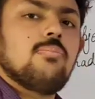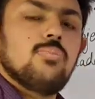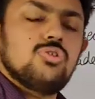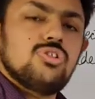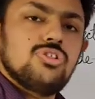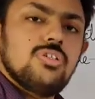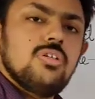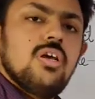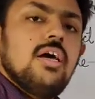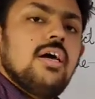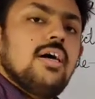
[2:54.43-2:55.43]

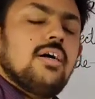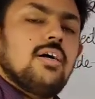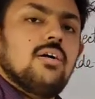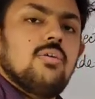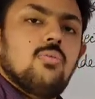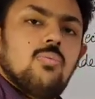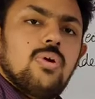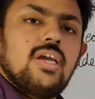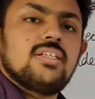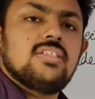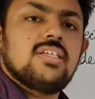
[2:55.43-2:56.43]
composition, we
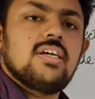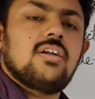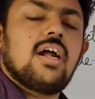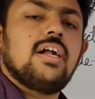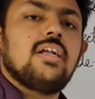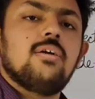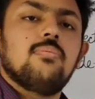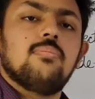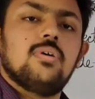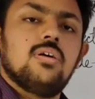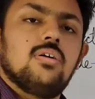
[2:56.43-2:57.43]
can say a
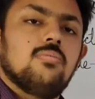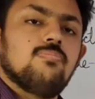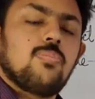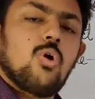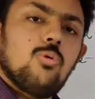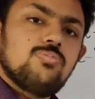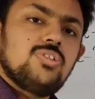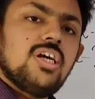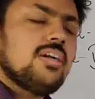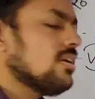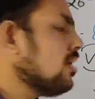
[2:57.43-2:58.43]
writing
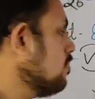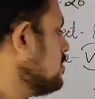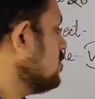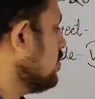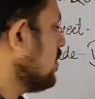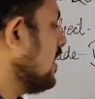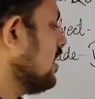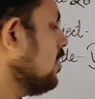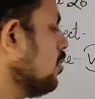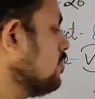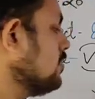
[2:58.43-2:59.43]
object, a piece of
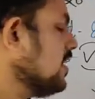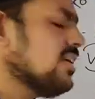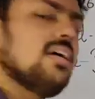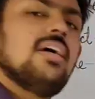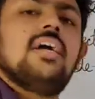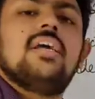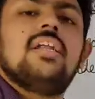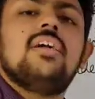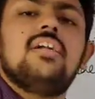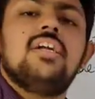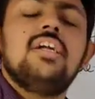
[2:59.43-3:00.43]
writing object in
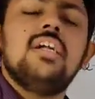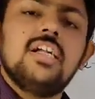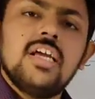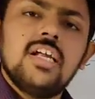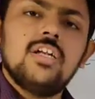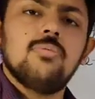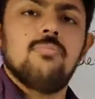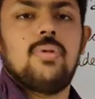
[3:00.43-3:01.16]
a detailed